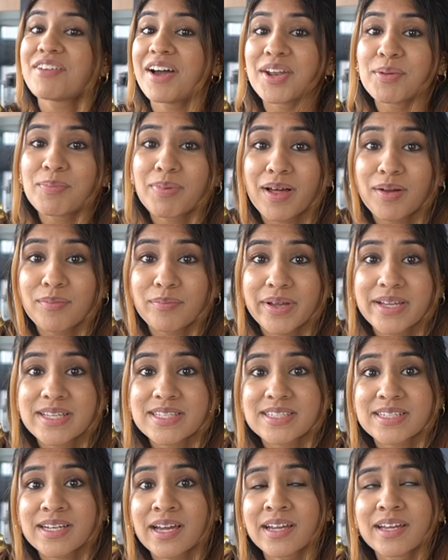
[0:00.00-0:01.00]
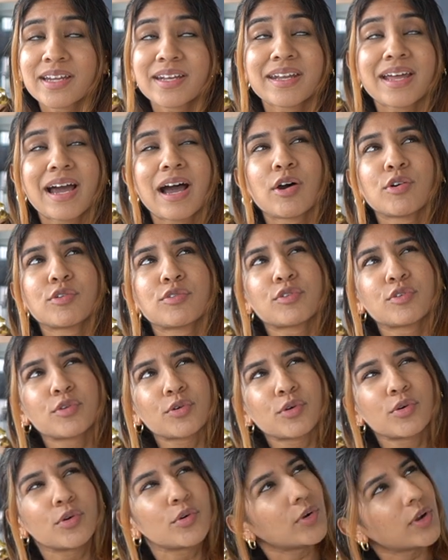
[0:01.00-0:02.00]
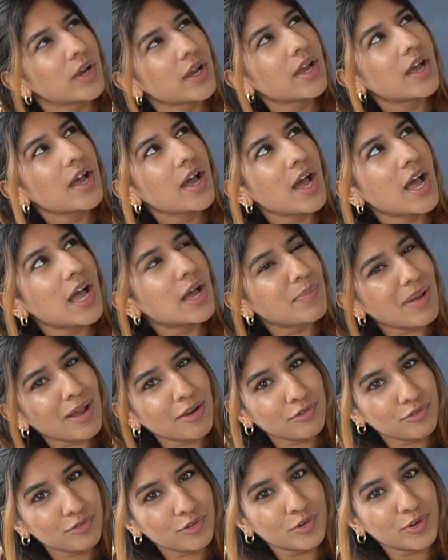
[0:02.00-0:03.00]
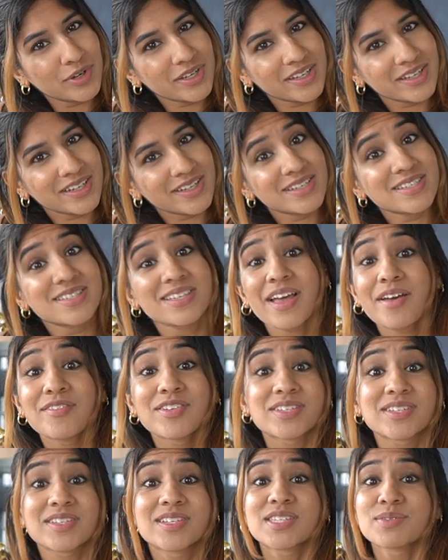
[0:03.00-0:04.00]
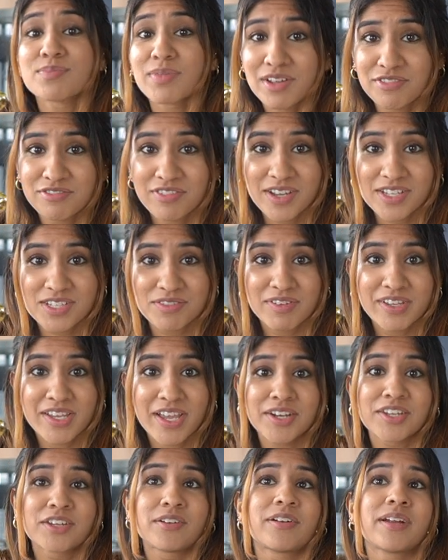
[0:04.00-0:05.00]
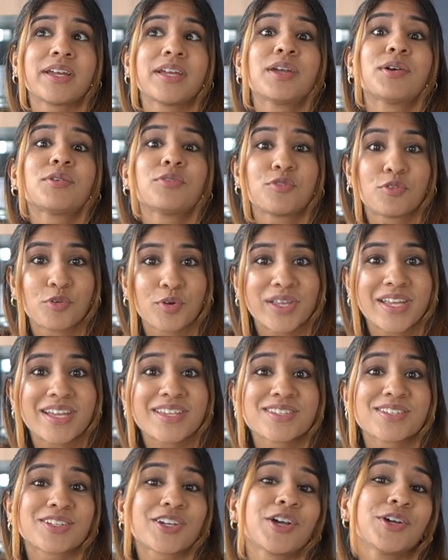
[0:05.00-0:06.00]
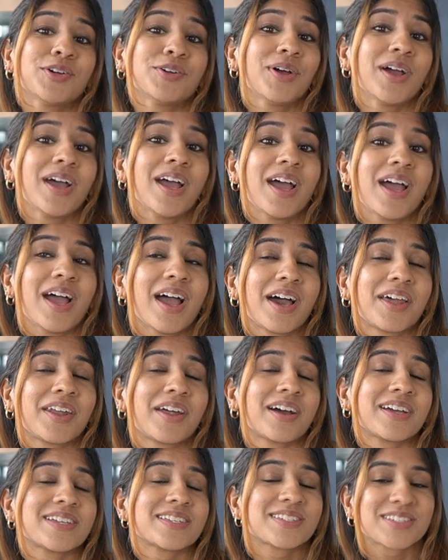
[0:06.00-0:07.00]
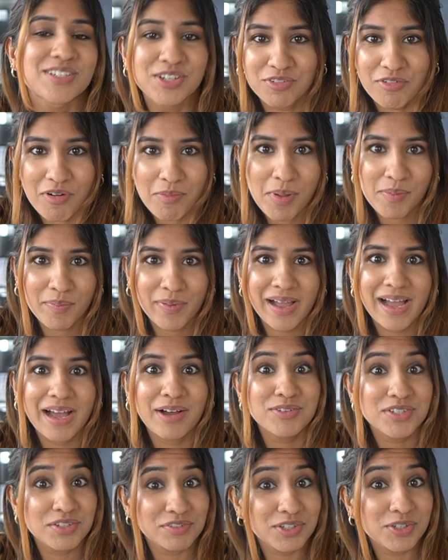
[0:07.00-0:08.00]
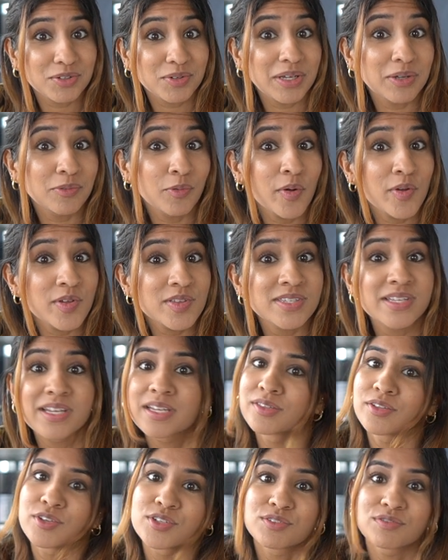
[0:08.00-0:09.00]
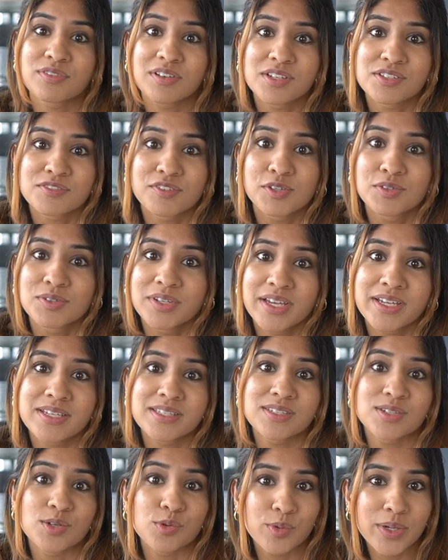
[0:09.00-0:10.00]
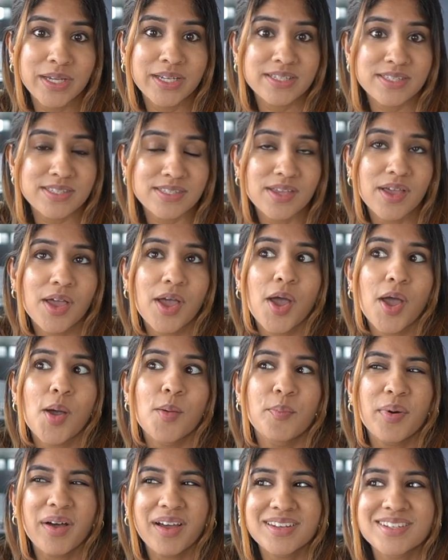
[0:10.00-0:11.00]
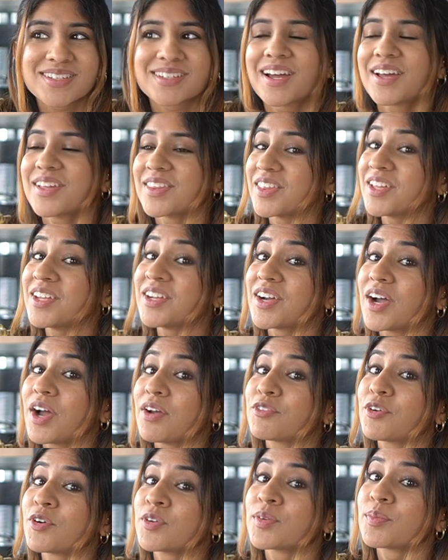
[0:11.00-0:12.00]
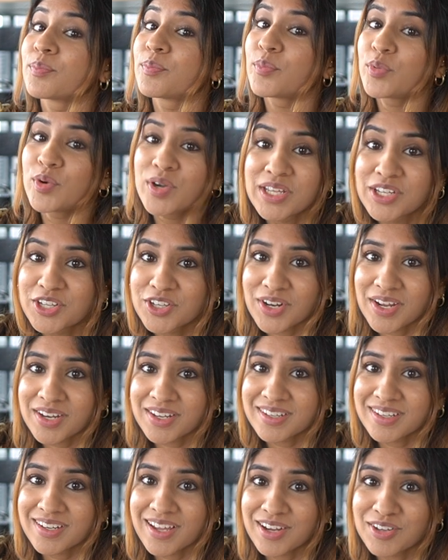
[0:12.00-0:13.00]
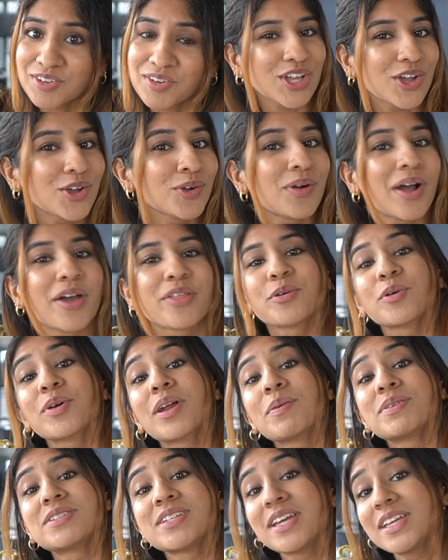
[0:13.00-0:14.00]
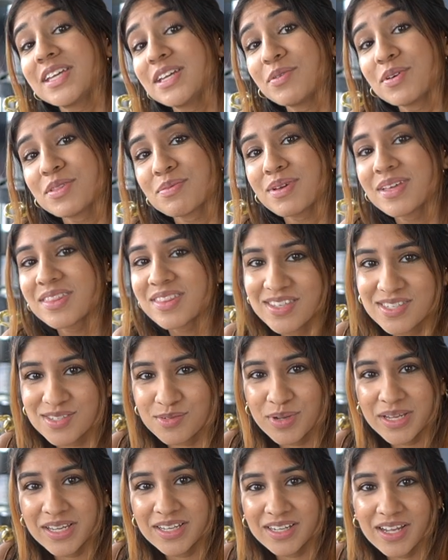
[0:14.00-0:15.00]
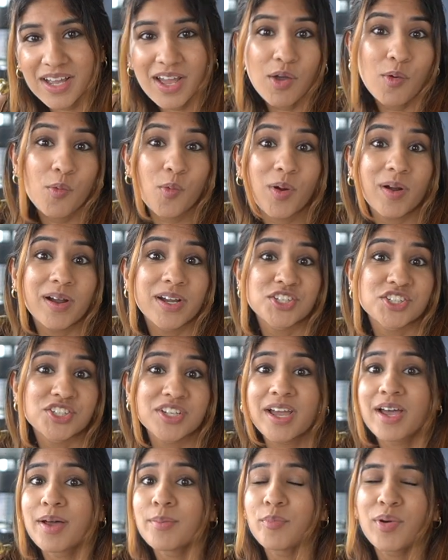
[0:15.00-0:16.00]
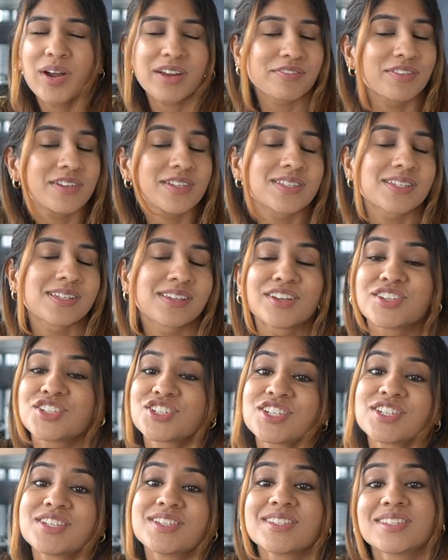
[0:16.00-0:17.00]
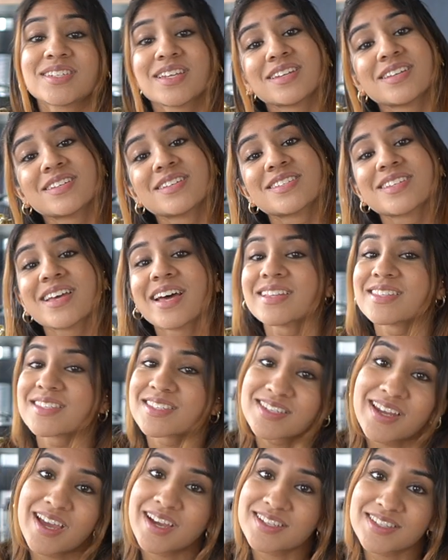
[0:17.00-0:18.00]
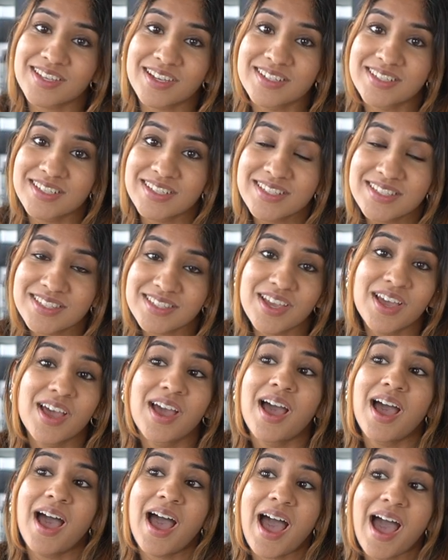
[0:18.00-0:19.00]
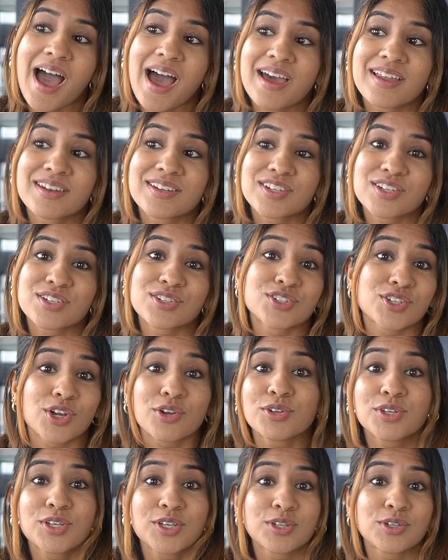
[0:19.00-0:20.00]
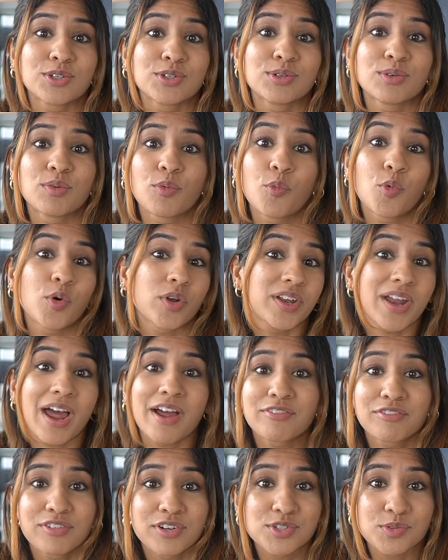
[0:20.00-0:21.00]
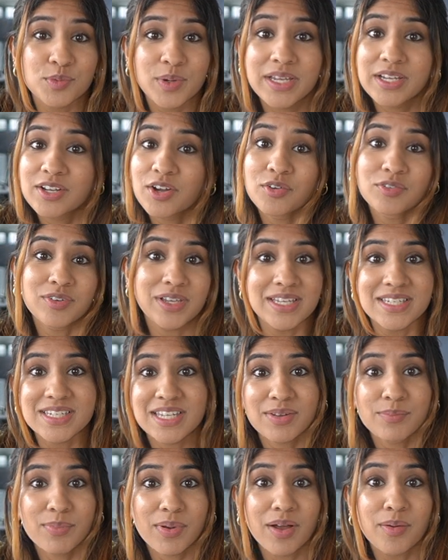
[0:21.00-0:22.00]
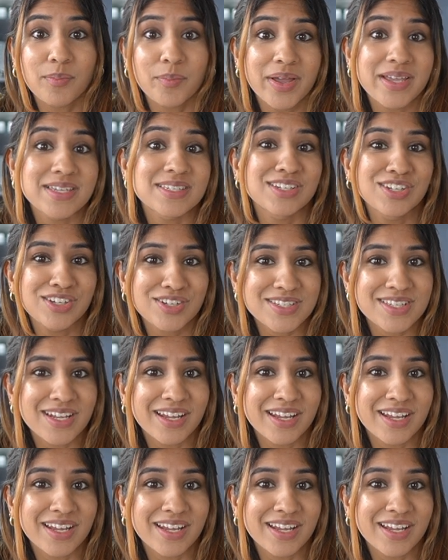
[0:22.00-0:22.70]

had a plant-based diet now for about 4 years, ever since my first veganuary 4 years ago, and I still remember how difficult it was in those first few days to weeks. But I think I've gotten pretty good at it now. So I thought I would take you with me this week where I share breakfast, lunches, dinners, and snacks ideas and show you what an average week of eating plant-based looks